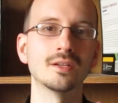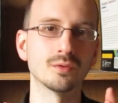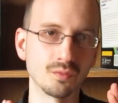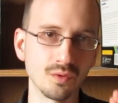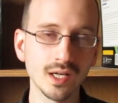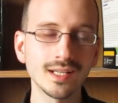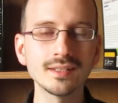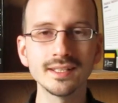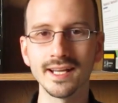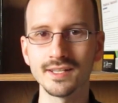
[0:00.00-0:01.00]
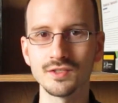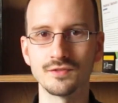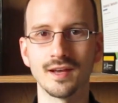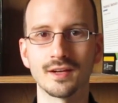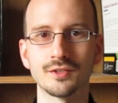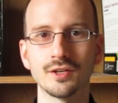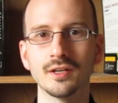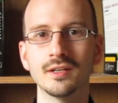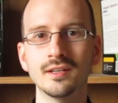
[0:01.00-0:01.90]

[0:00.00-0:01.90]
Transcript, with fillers: the Runge-Lenz vector.